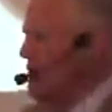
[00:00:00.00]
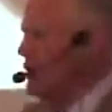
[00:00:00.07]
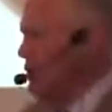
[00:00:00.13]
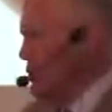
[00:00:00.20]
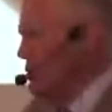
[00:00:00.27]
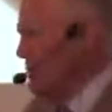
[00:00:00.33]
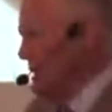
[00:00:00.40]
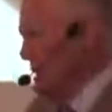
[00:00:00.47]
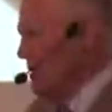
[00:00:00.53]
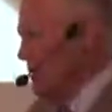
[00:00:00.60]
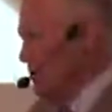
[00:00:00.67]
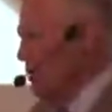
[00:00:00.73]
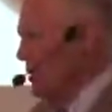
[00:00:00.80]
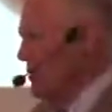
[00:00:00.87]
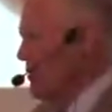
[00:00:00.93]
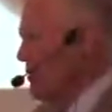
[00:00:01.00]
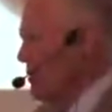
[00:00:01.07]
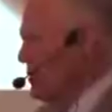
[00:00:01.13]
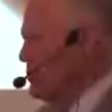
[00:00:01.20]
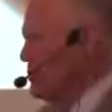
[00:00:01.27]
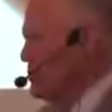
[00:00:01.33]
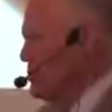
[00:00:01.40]
of her time
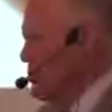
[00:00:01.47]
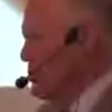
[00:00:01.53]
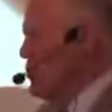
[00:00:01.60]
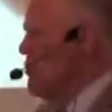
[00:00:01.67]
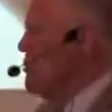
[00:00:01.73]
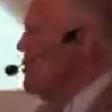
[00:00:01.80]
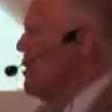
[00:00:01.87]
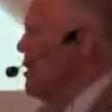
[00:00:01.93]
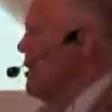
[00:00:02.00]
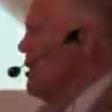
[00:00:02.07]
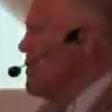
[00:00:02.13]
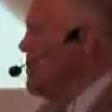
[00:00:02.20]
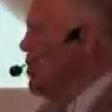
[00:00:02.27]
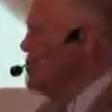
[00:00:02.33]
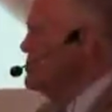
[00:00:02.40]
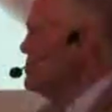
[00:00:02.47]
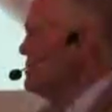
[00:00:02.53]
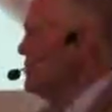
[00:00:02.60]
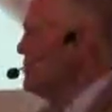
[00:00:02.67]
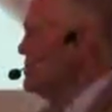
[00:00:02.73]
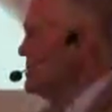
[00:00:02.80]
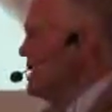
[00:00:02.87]
with, it was her, most
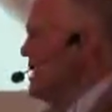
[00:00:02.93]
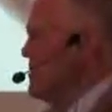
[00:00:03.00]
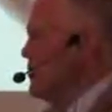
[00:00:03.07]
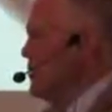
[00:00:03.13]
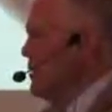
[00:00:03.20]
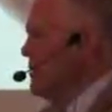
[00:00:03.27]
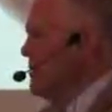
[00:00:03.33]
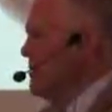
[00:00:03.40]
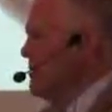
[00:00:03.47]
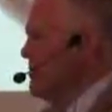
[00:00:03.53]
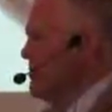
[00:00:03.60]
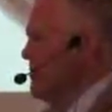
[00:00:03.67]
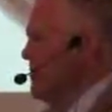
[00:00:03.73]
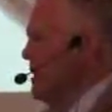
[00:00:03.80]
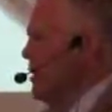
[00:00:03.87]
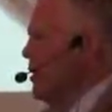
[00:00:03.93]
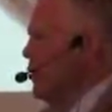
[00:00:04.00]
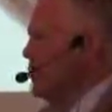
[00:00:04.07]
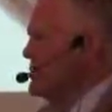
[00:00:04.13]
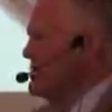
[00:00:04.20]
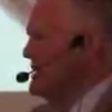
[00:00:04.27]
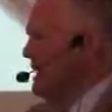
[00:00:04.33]
of her time
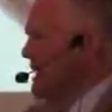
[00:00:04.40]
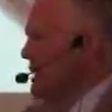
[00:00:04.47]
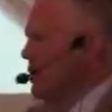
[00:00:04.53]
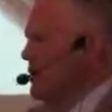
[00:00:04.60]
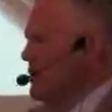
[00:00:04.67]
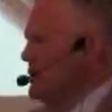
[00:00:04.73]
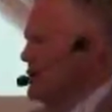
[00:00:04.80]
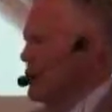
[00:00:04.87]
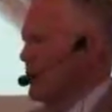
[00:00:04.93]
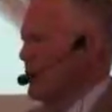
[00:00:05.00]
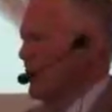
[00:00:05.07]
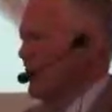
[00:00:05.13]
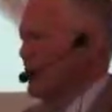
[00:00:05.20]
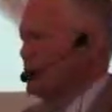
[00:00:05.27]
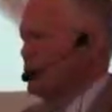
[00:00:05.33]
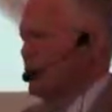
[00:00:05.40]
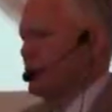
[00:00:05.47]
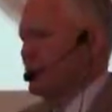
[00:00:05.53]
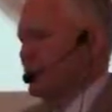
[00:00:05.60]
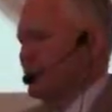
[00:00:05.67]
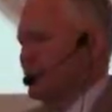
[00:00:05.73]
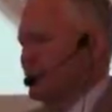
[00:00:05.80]
with, was the areas where the kids
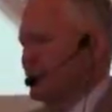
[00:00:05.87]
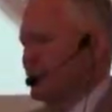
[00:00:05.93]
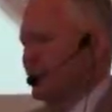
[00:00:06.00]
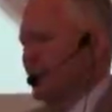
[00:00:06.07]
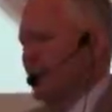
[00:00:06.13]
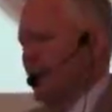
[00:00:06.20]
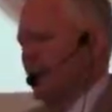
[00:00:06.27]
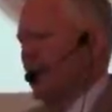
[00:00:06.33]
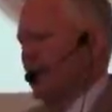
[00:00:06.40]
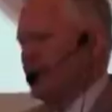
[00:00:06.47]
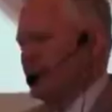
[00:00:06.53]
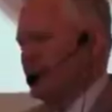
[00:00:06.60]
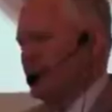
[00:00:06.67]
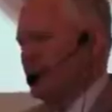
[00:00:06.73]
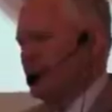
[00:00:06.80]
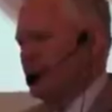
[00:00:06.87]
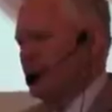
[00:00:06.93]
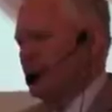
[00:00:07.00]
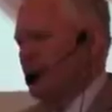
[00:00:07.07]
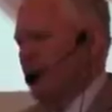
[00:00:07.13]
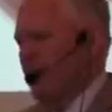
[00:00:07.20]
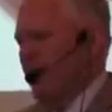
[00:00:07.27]
were least engaged,
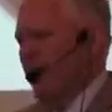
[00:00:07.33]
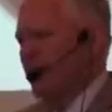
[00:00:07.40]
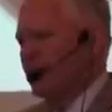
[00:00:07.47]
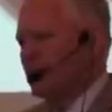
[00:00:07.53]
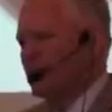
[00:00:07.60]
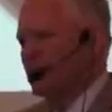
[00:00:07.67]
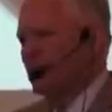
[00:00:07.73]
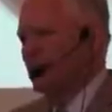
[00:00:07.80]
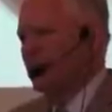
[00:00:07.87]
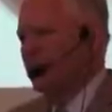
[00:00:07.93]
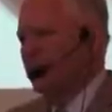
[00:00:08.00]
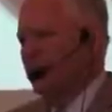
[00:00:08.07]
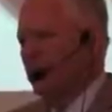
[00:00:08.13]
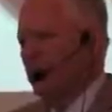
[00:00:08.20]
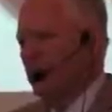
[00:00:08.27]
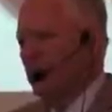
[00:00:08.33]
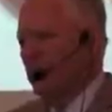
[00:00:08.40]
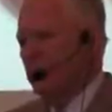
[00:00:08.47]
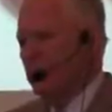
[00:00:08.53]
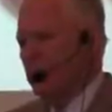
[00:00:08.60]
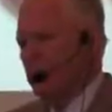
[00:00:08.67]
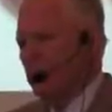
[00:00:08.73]
average 30 to
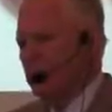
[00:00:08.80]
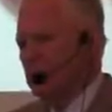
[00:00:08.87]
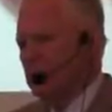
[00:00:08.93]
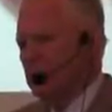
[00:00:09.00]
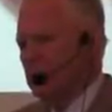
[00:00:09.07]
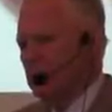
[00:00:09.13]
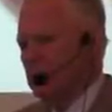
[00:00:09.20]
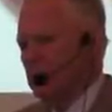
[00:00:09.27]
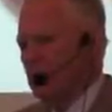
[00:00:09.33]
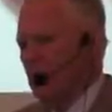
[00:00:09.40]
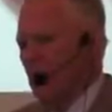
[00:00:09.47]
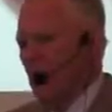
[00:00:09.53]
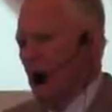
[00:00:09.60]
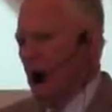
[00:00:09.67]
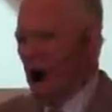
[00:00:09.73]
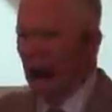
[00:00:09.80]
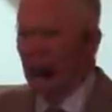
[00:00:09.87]
40%.